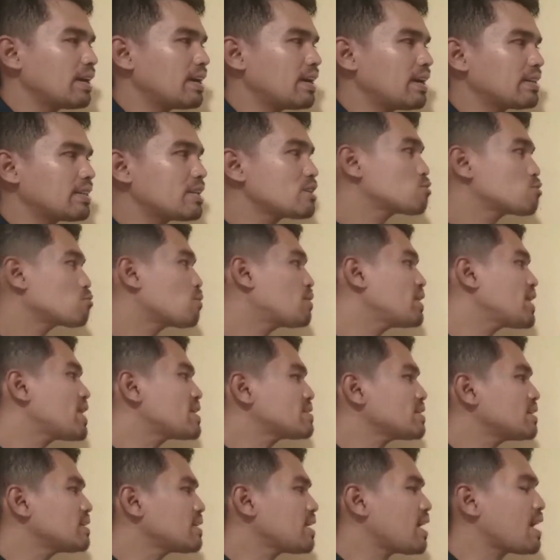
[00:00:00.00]
this one
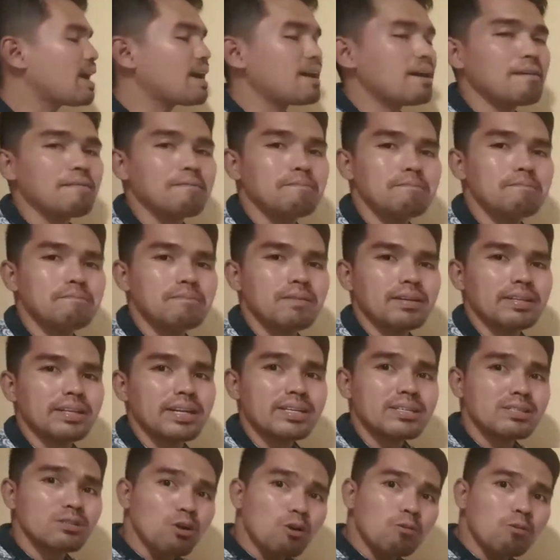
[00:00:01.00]
doesn't have,
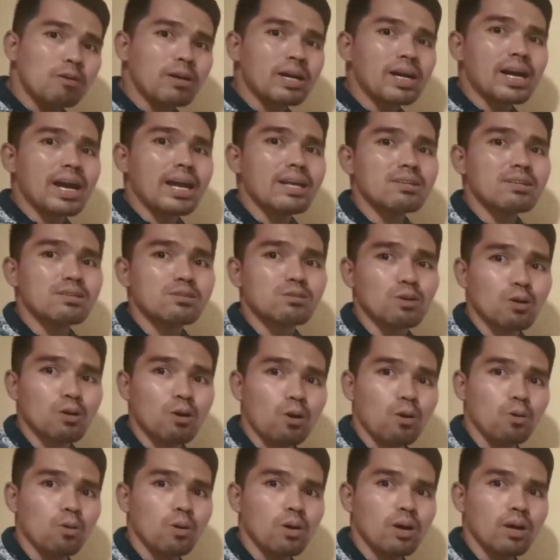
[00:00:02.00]
there's nowhere else to
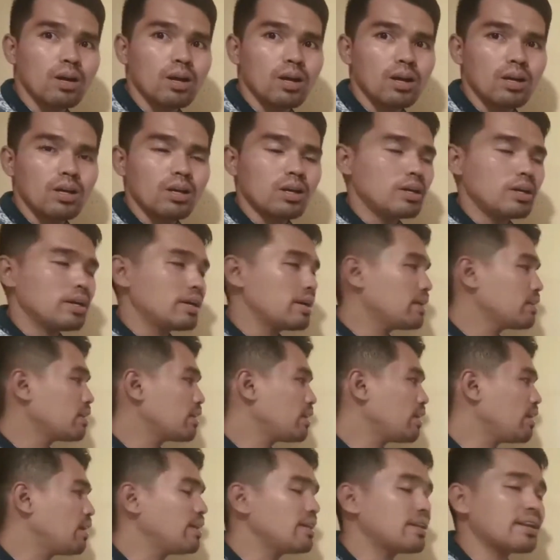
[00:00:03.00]
go
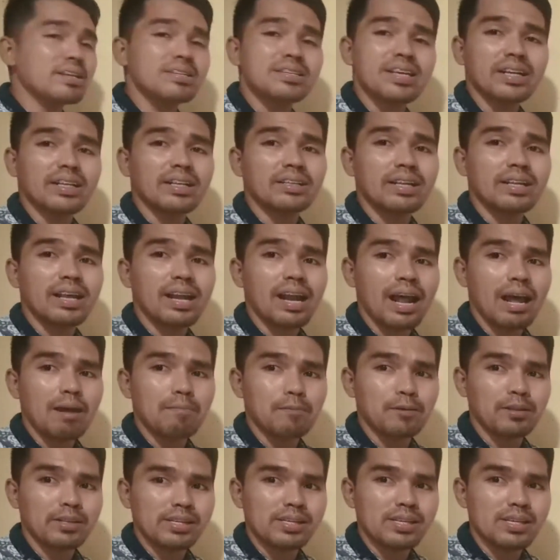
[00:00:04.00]
in rejecting the null
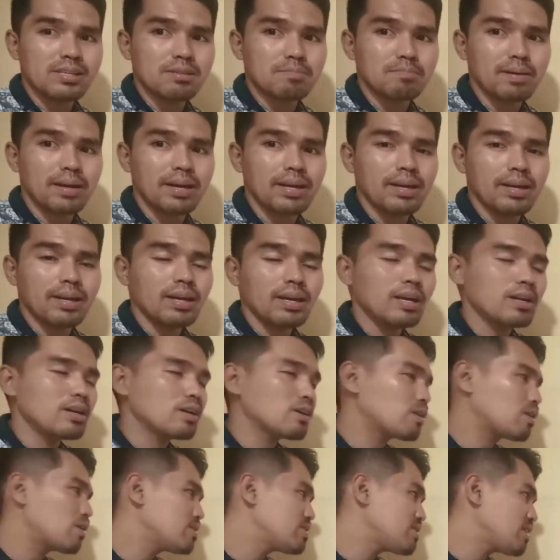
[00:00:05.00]
hypothesis. But
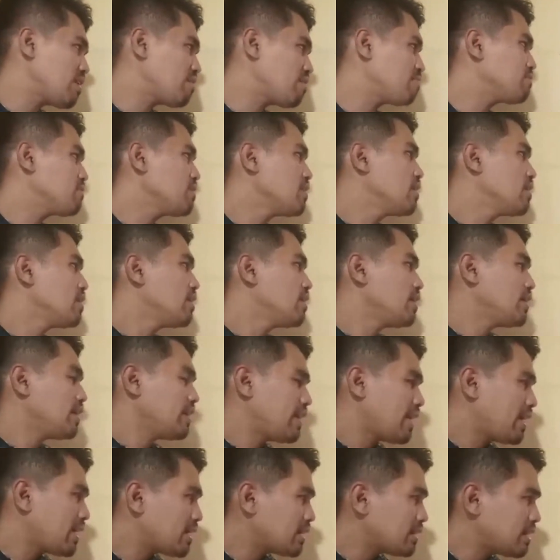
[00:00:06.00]
because if
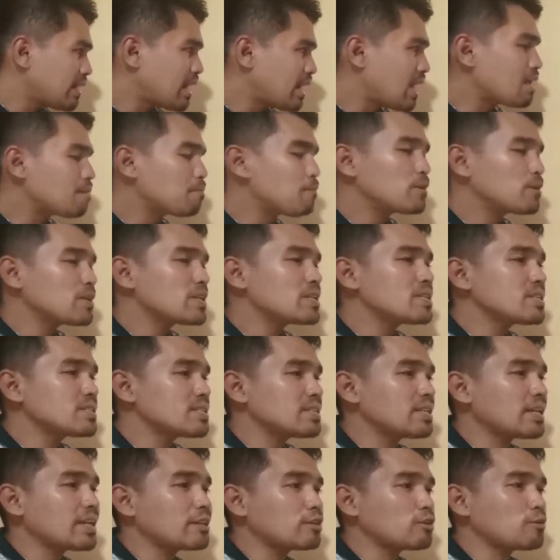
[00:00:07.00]
the null hypothesis
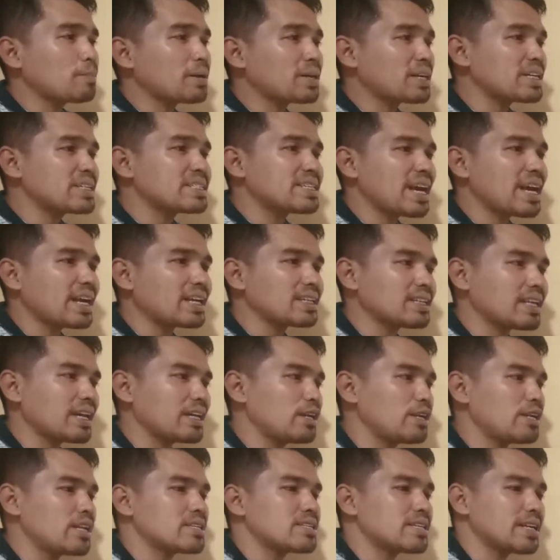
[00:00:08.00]
is meant to be rejected
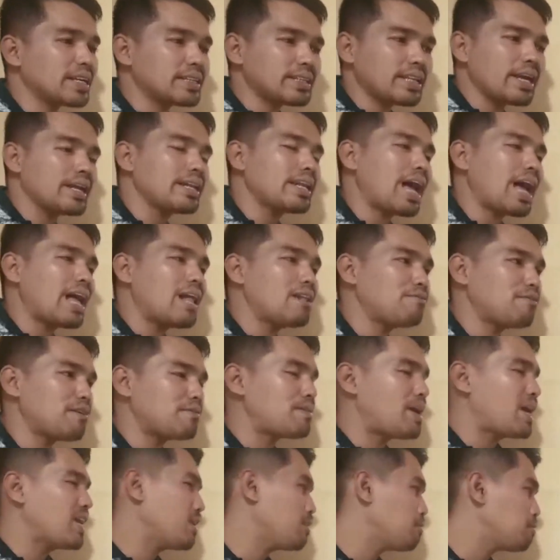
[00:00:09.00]
in a certain alpha
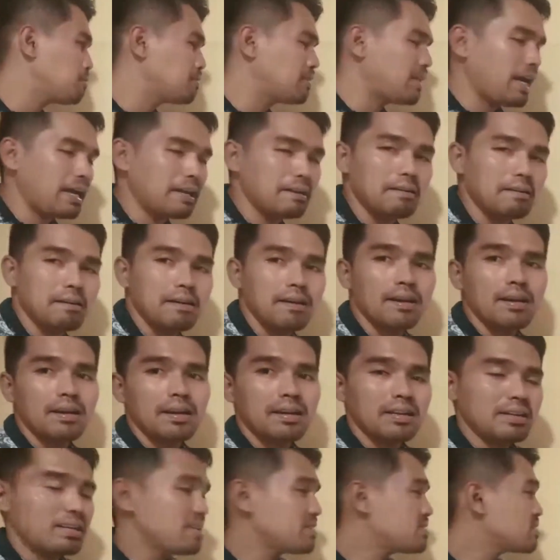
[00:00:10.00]
value, then
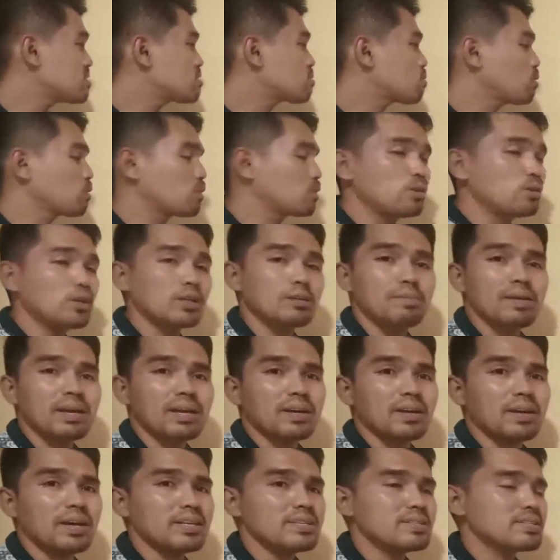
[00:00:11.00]
this is all good
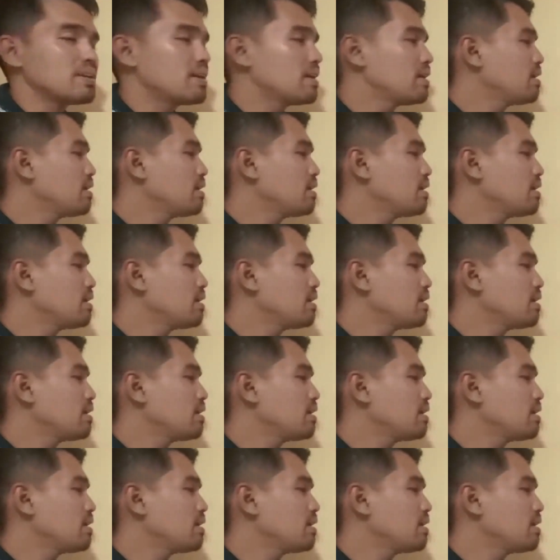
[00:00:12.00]
because